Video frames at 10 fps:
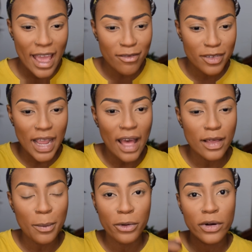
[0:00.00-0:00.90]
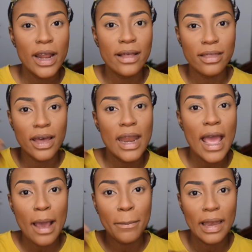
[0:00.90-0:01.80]
every other product that
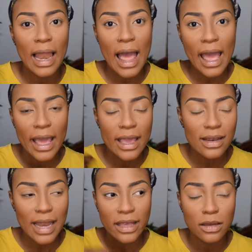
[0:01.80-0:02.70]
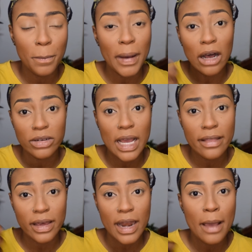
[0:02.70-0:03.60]
I apply, like the powder
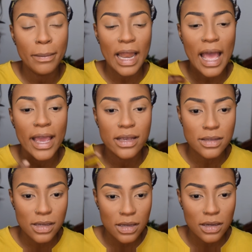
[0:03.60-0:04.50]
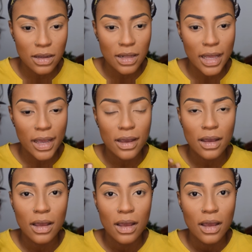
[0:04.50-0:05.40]
that I apply, is gonna like
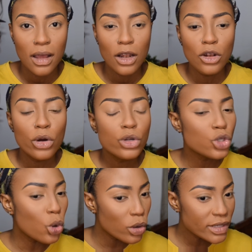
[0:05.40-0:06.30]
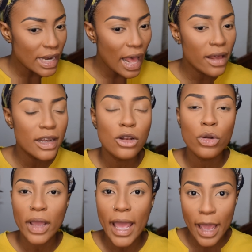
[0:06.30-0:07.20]
look toned down and
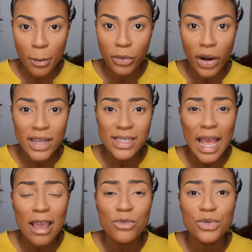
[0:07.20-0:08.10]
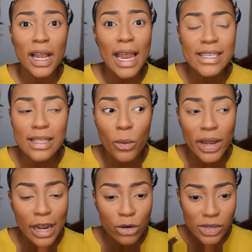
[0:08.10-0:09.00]
look airbrushed. I realize that when
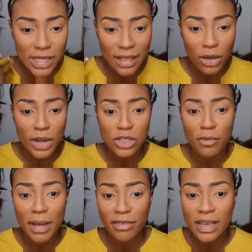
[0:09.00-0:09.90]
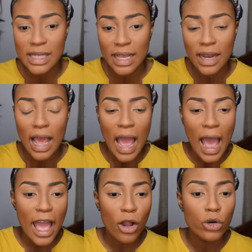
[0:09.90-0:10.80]
I don't set the rest of my face and
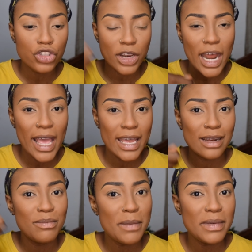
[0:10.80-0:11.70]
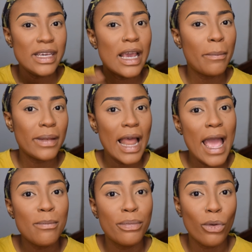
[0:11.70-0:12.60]
I go straight ahead and maybe
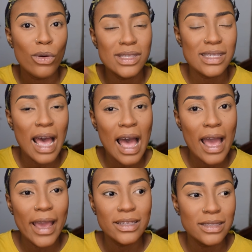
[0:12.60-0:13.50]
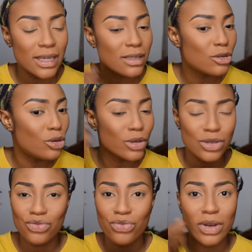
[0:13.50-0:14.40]
apply bronzer, it just
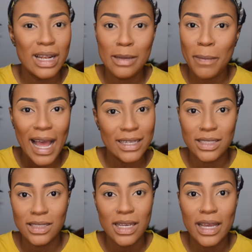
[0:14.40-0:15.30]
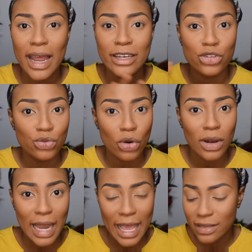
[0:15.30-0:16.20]
looks really patchy, and I do
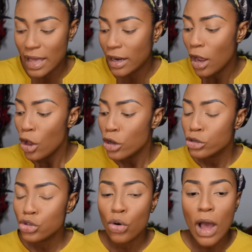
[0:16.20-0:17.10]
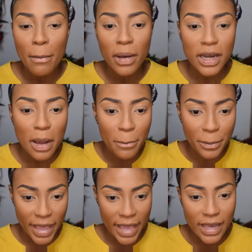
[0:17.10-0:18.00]
not like that. So I'm gonna
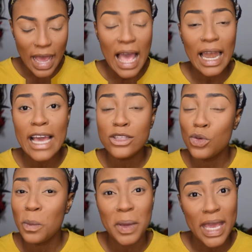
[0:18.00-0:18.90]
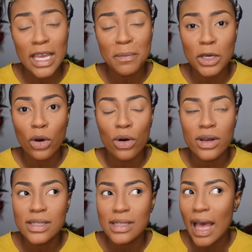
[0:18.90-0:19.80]
bake. I like to bake
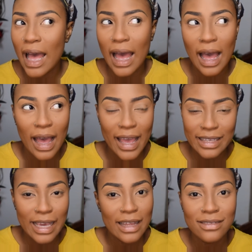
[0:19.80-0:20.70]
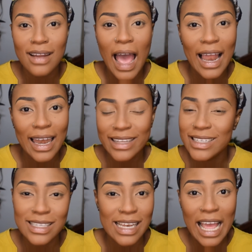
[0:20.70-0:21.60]
because again, I
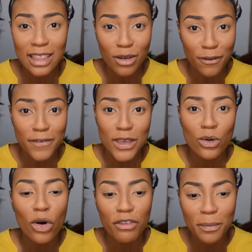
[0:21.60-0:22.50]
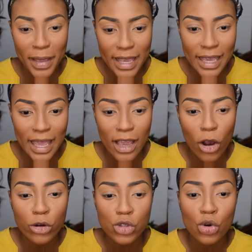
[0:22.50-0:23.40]
just like the feel of baking.
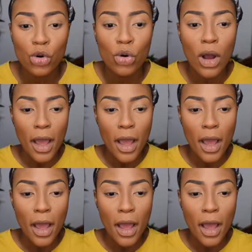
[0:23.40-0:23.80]
Also,